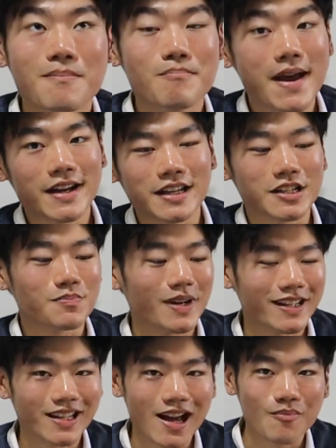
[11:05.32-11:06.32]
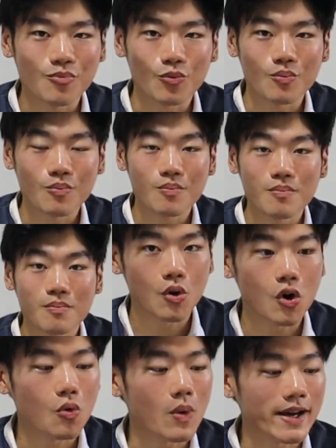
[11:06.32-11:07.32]
manage my time
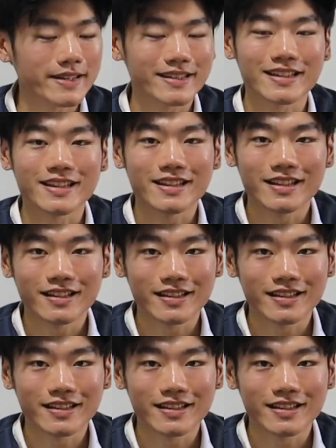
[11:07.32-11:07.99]
more wisely